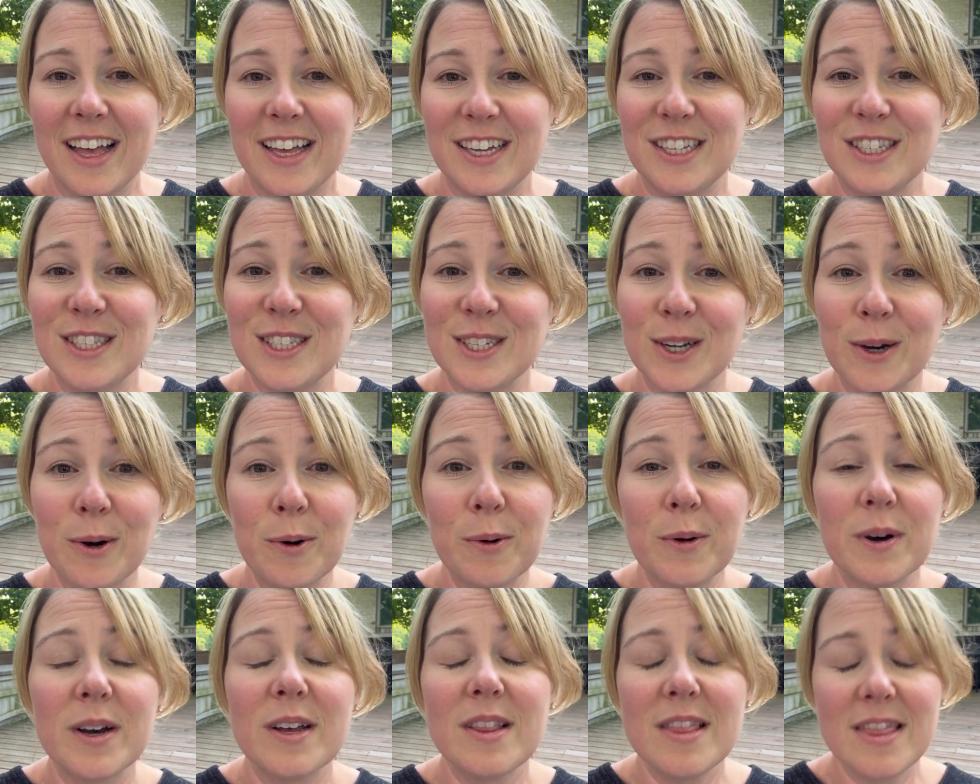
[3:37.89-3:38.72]

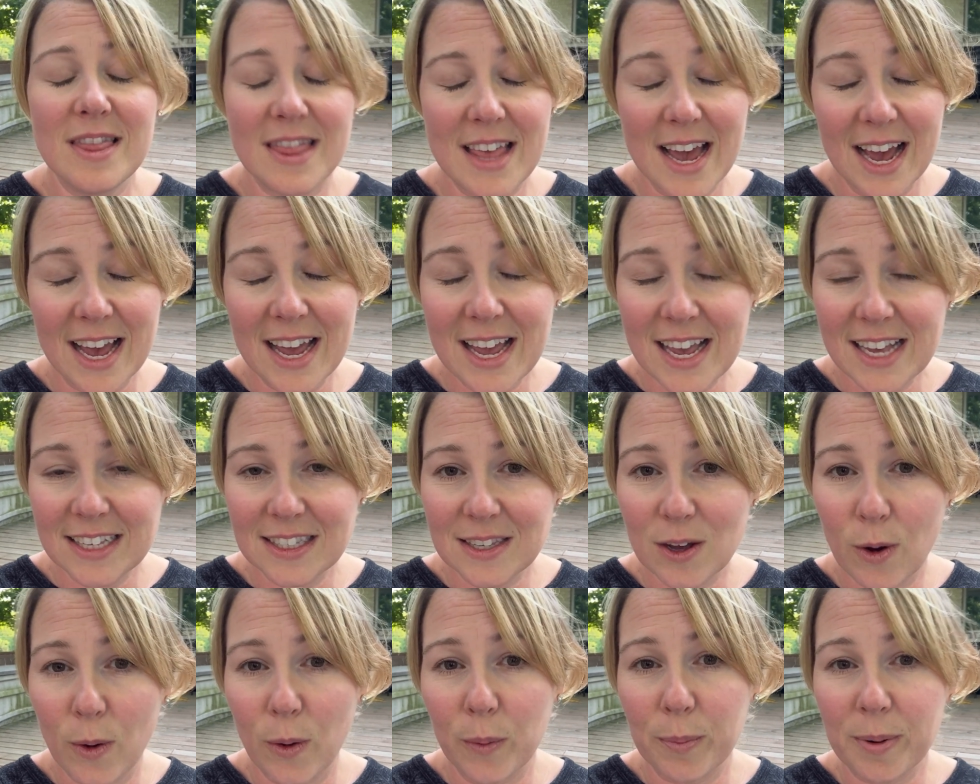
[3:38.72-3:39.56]
So that is
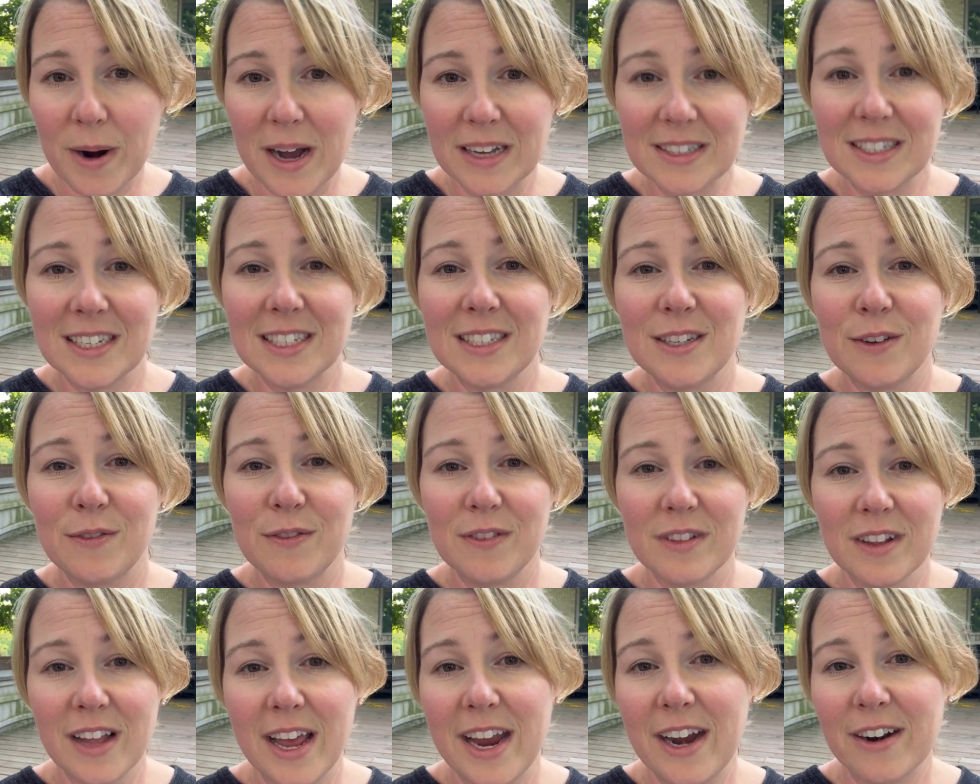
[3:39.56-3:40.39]
the whole process of
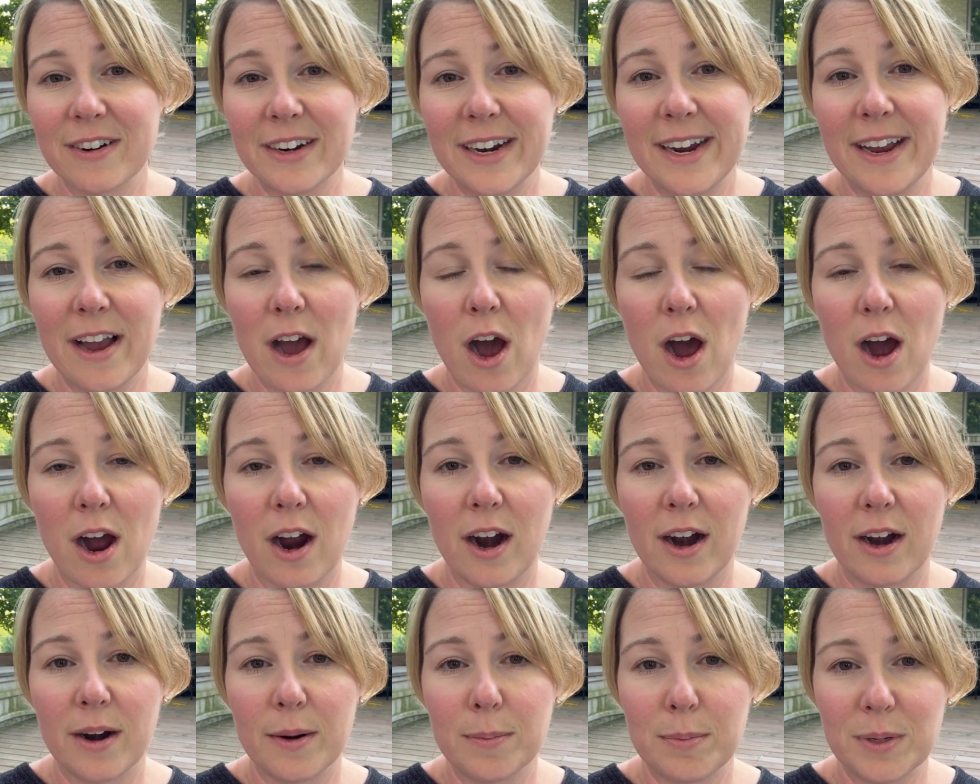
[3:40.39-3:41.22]
layering
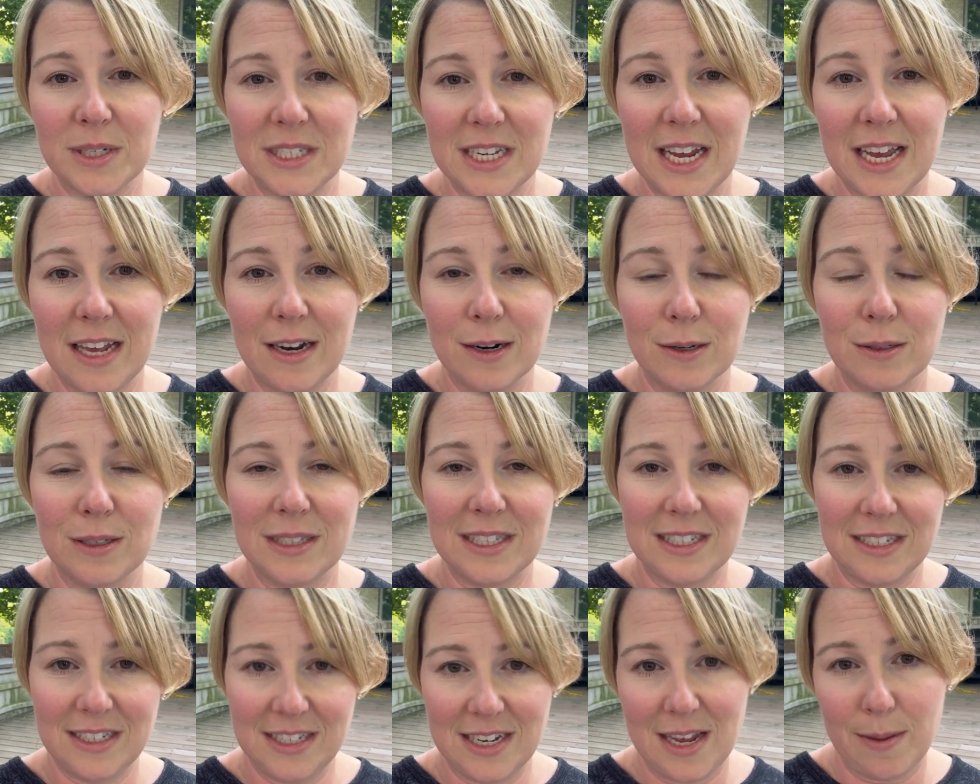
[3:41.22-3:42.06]
our
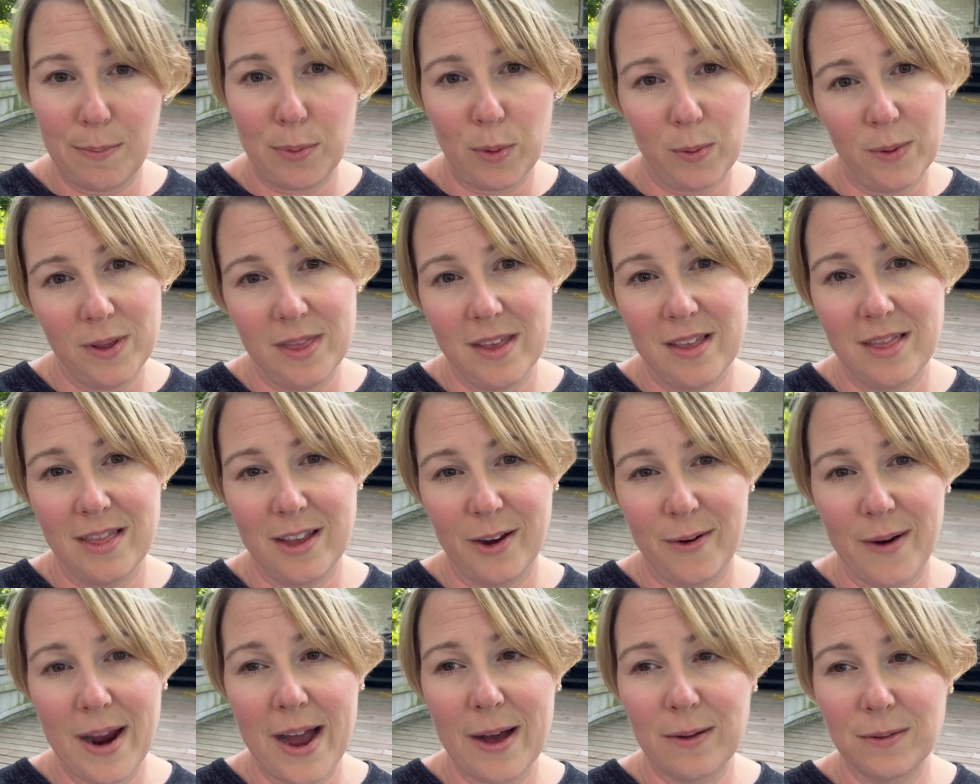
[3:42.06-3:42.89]
potatoes deep within the
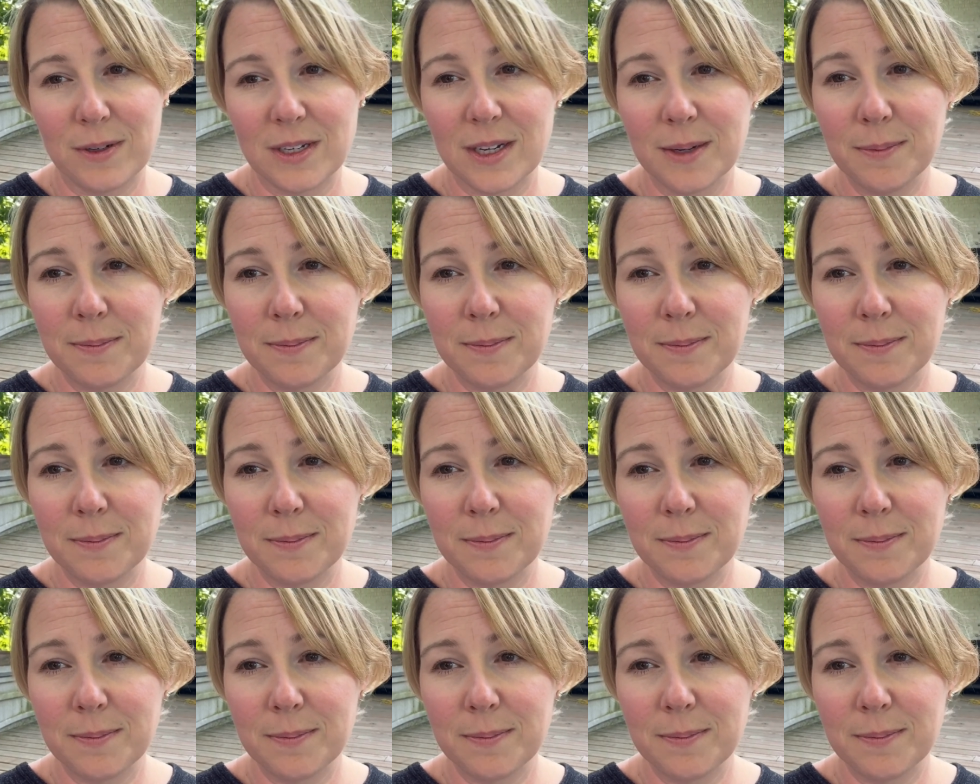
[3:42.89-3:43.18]
ground.